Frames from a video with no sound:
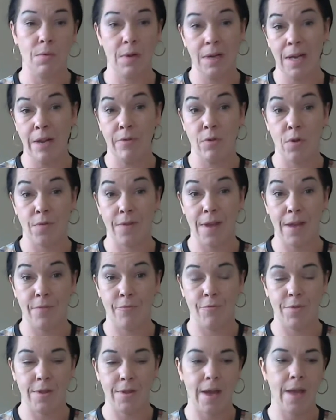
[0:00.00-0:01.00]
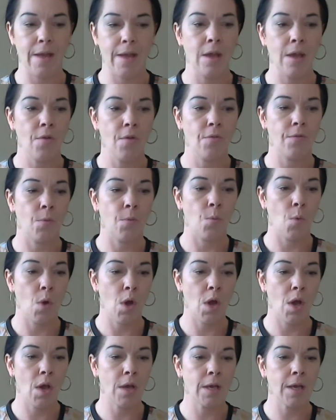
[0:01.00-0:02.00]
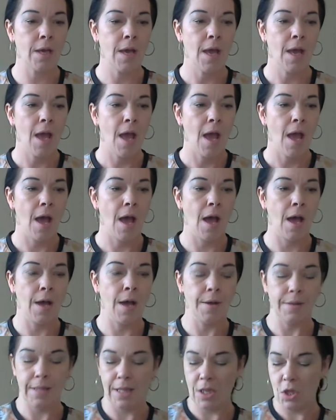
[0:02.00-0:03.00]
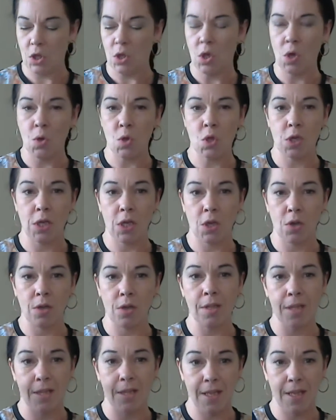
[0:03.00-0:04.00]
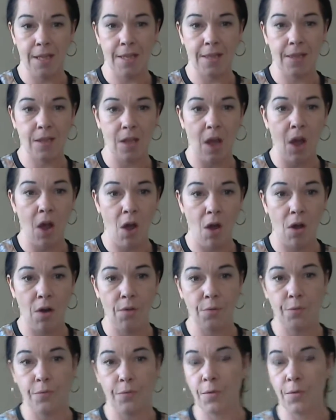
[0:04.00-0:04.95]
near enough every day for work. This usually consists of